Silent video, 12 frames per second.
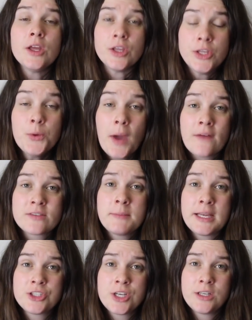You have to
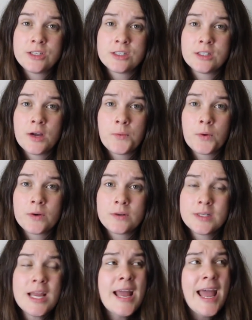make changes in that
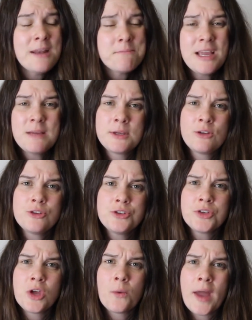world. And maybe you
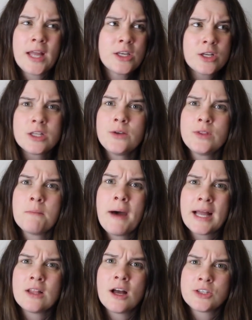should go ahead and include the
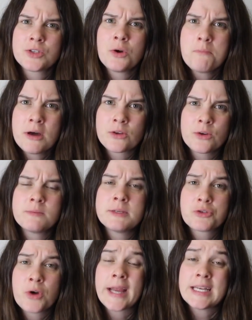biological mother who's been
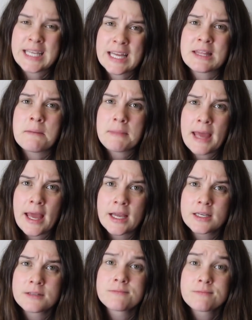trying to get them back.